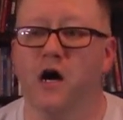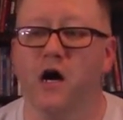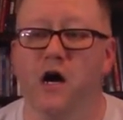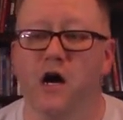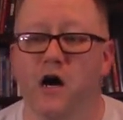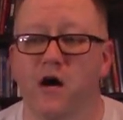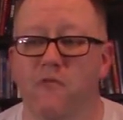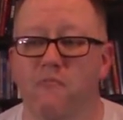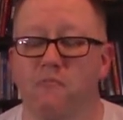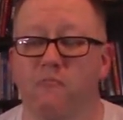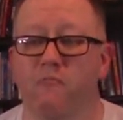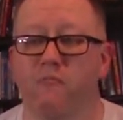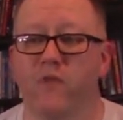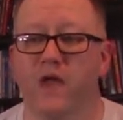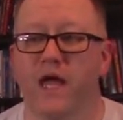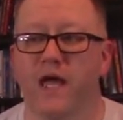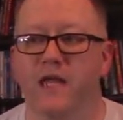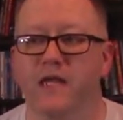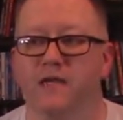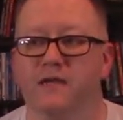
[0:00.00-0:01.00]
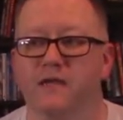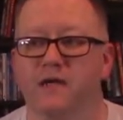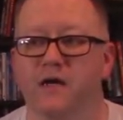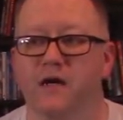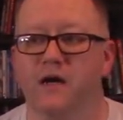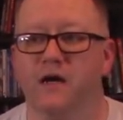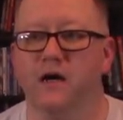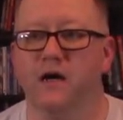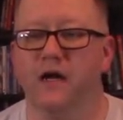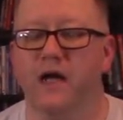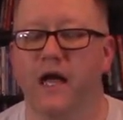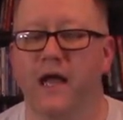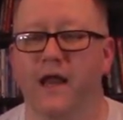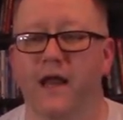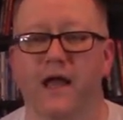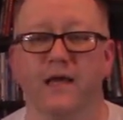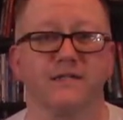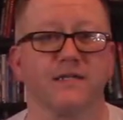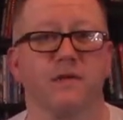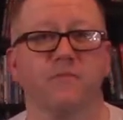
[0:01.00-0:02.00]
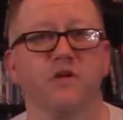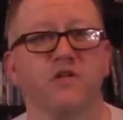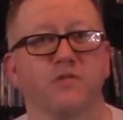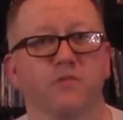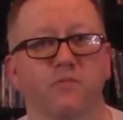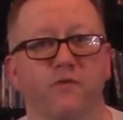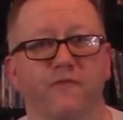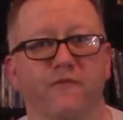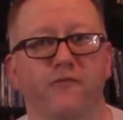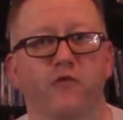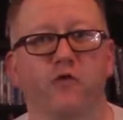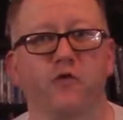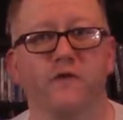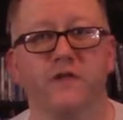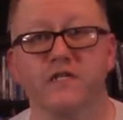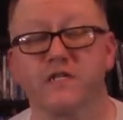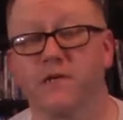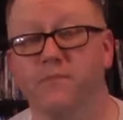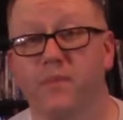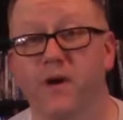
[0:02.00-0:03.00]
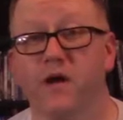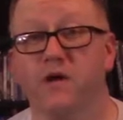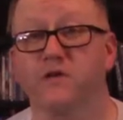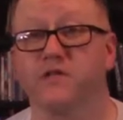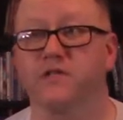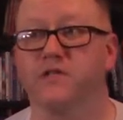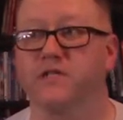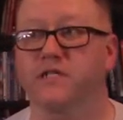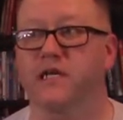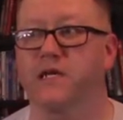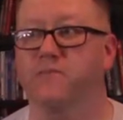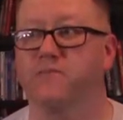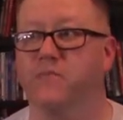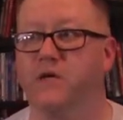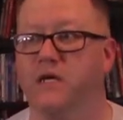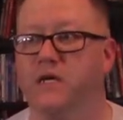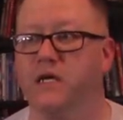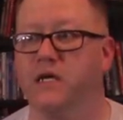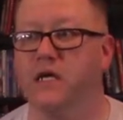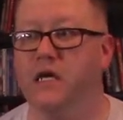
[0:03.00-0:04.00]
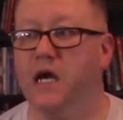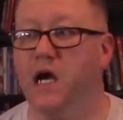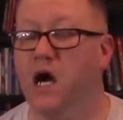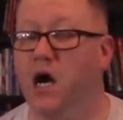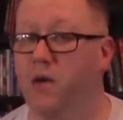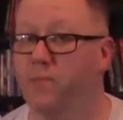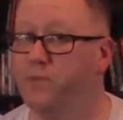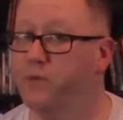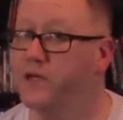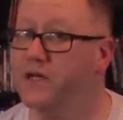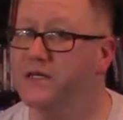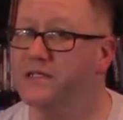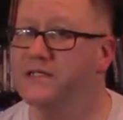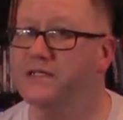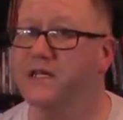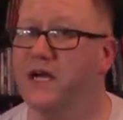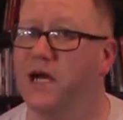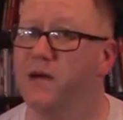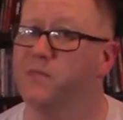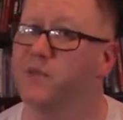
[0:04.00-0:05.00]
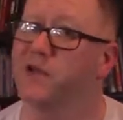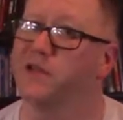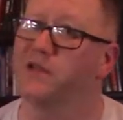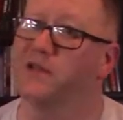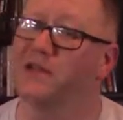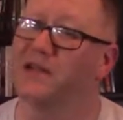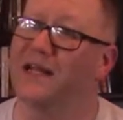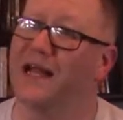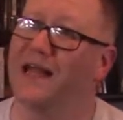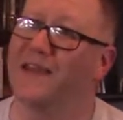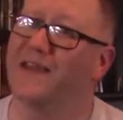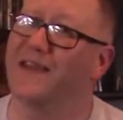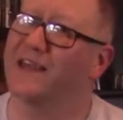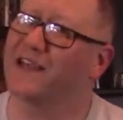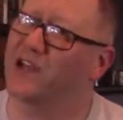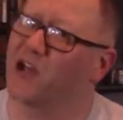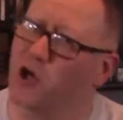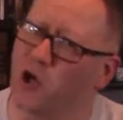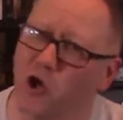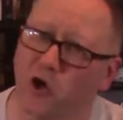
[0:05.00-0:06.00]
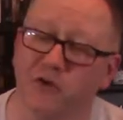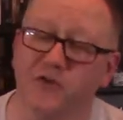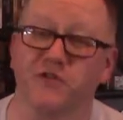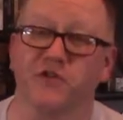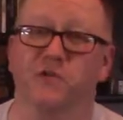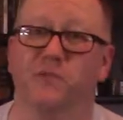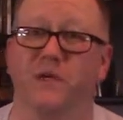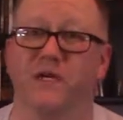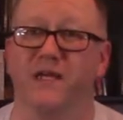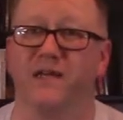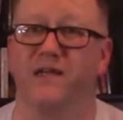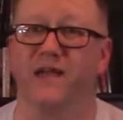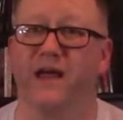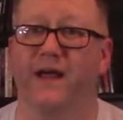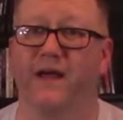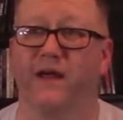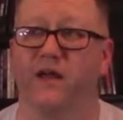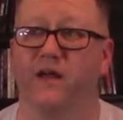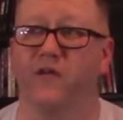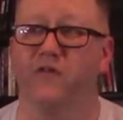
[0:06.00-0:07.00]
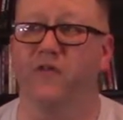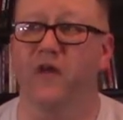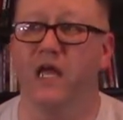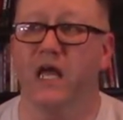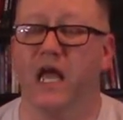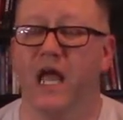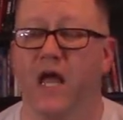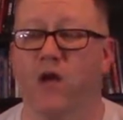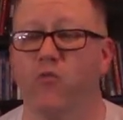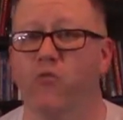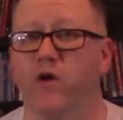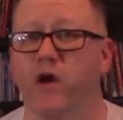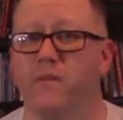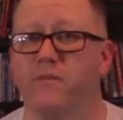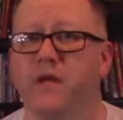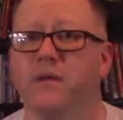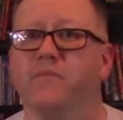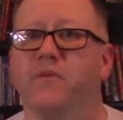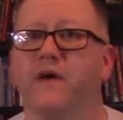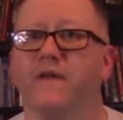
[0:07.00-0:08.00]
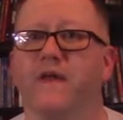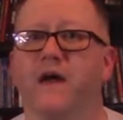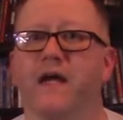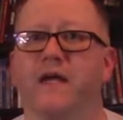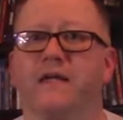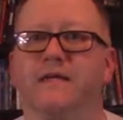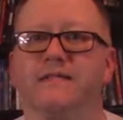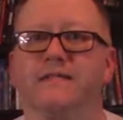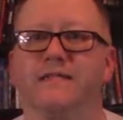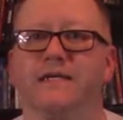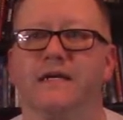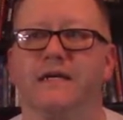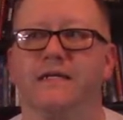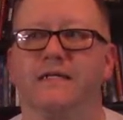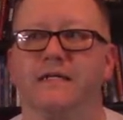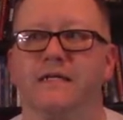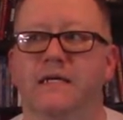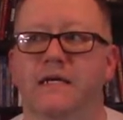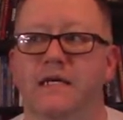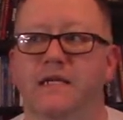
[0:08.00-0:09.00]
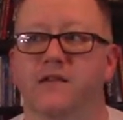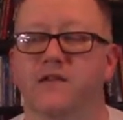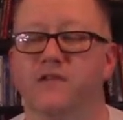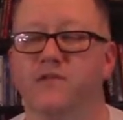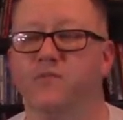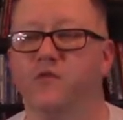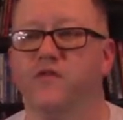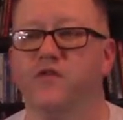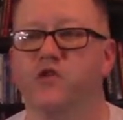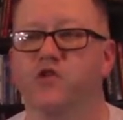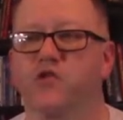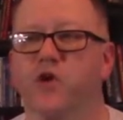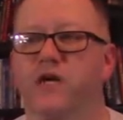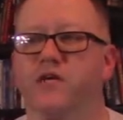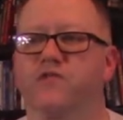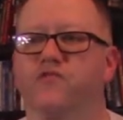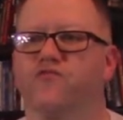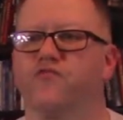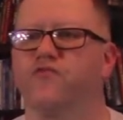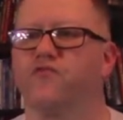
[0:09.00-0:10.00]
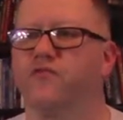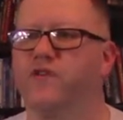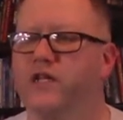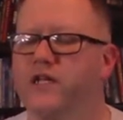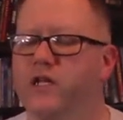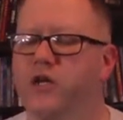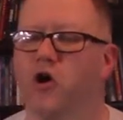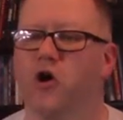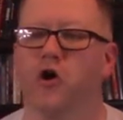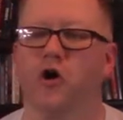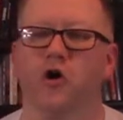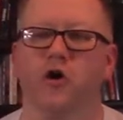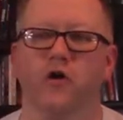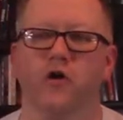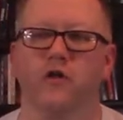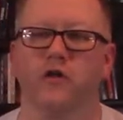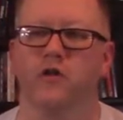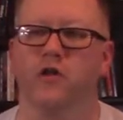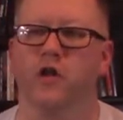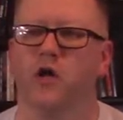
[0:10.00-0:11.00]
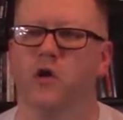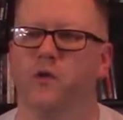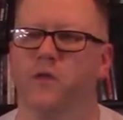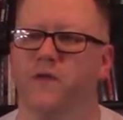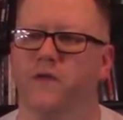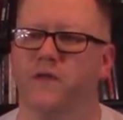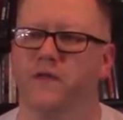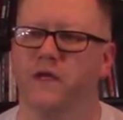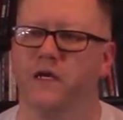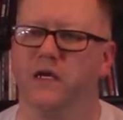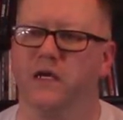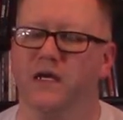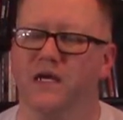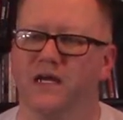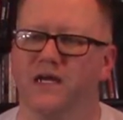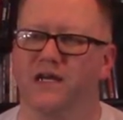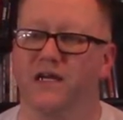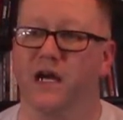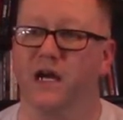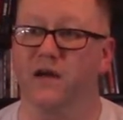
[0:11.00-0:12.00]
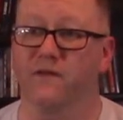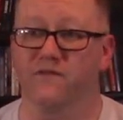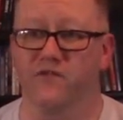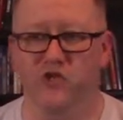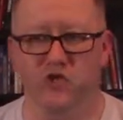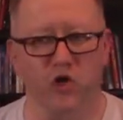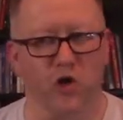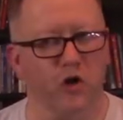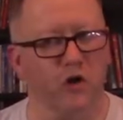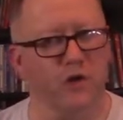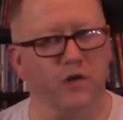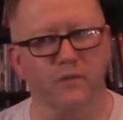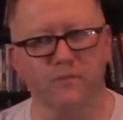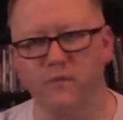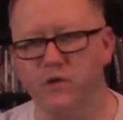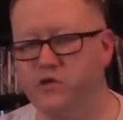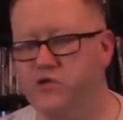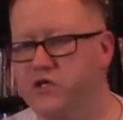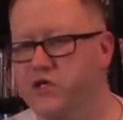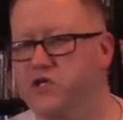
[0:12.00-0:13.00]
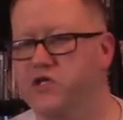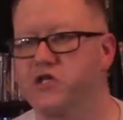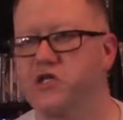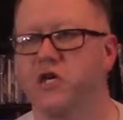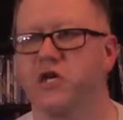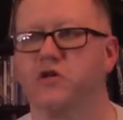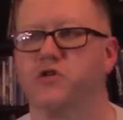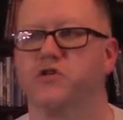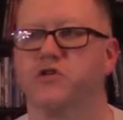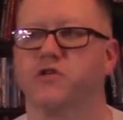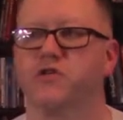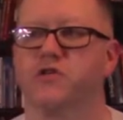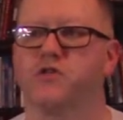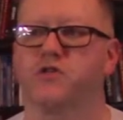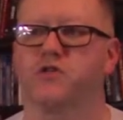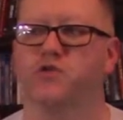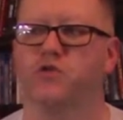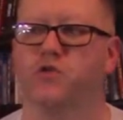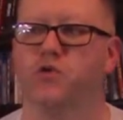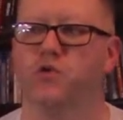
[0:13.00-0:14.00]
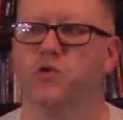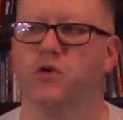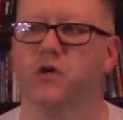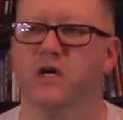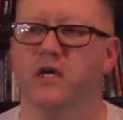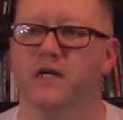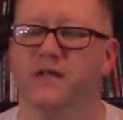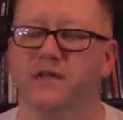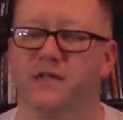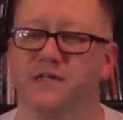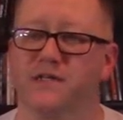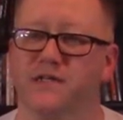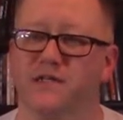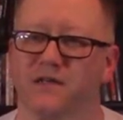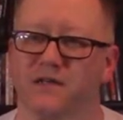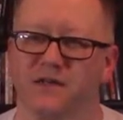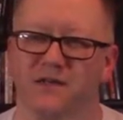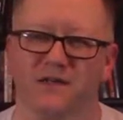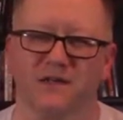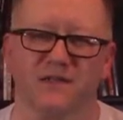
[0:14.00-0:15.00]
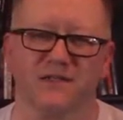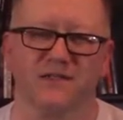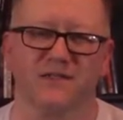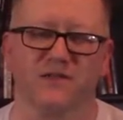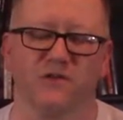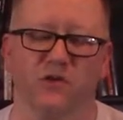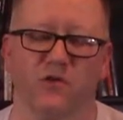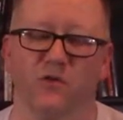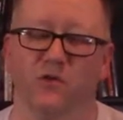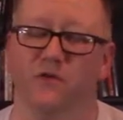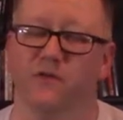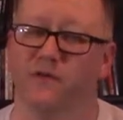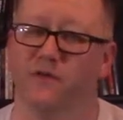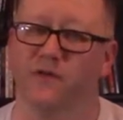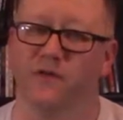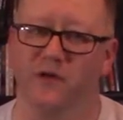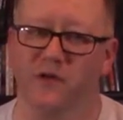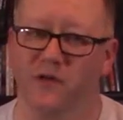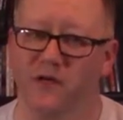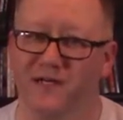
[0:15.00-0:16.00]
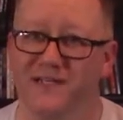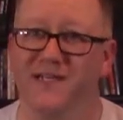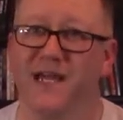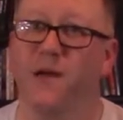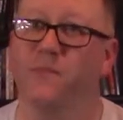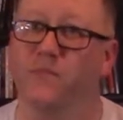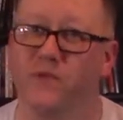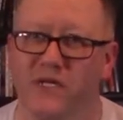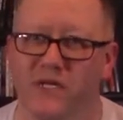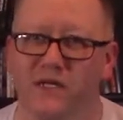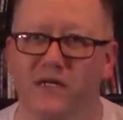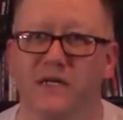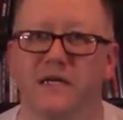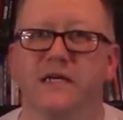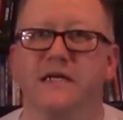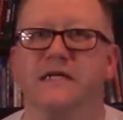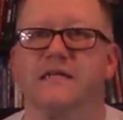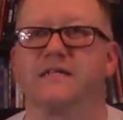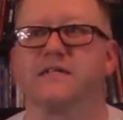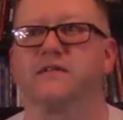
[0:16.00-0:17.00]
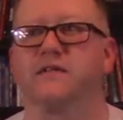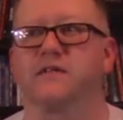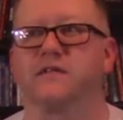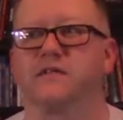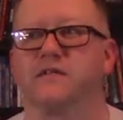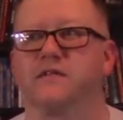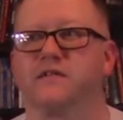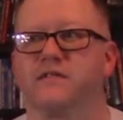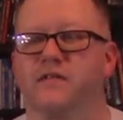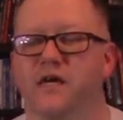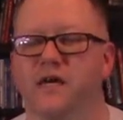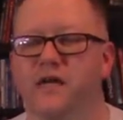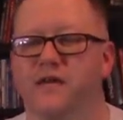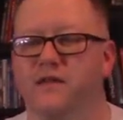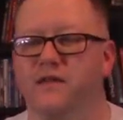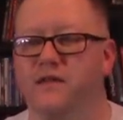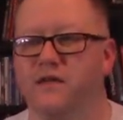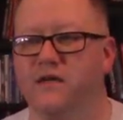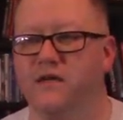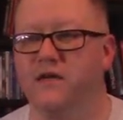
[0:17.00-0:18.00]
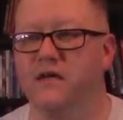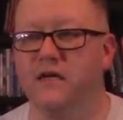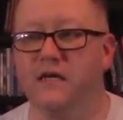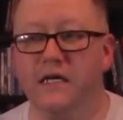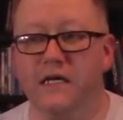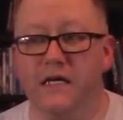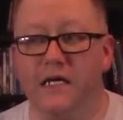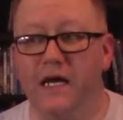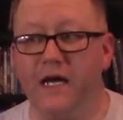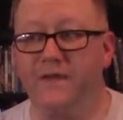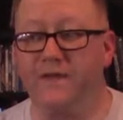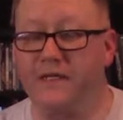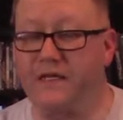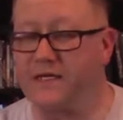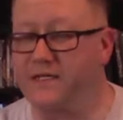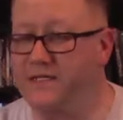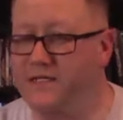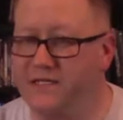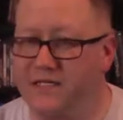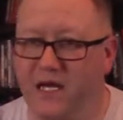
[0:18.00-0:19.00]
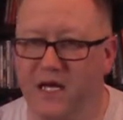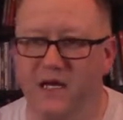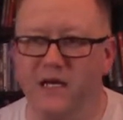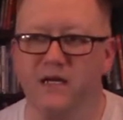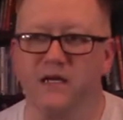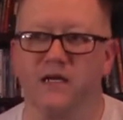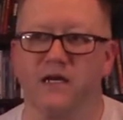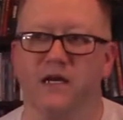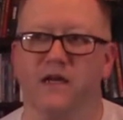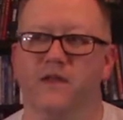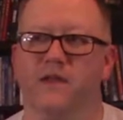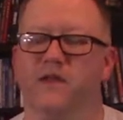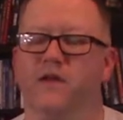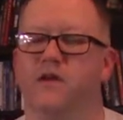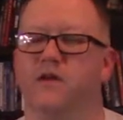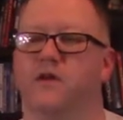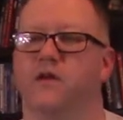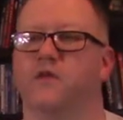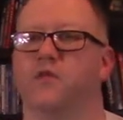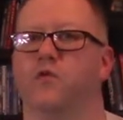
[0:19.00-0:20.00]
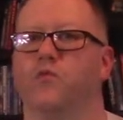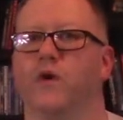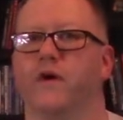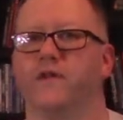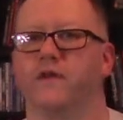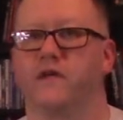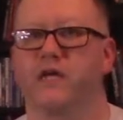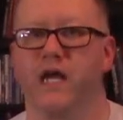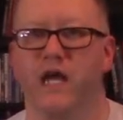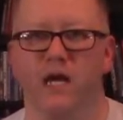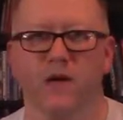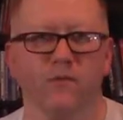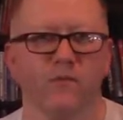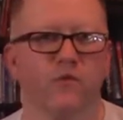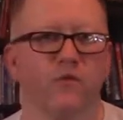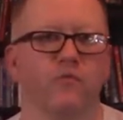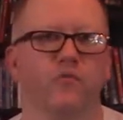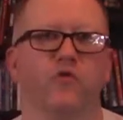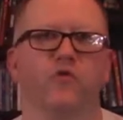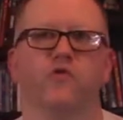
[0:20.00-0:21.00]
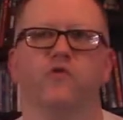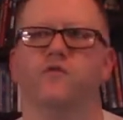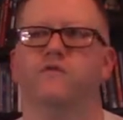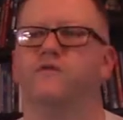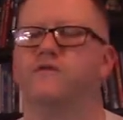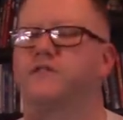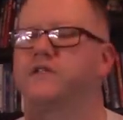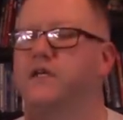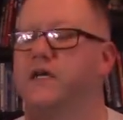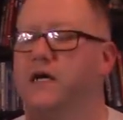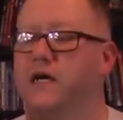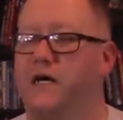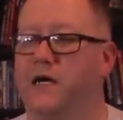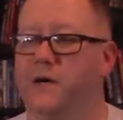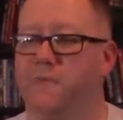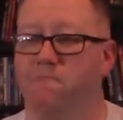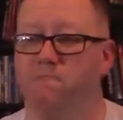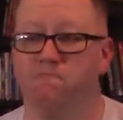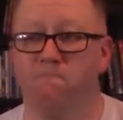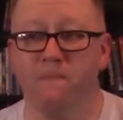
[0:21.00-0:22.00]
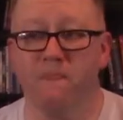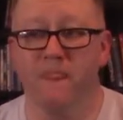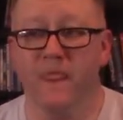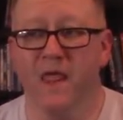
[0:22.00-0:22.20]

And as I mentioned before, these comparisons can be a plus side, but they can also be a negative. And what I mean by that is that this movie tries really hard, along with the kind of jarring music changes to the slickness, or the attempted slickness at the aesthetic and the way the camera moves, even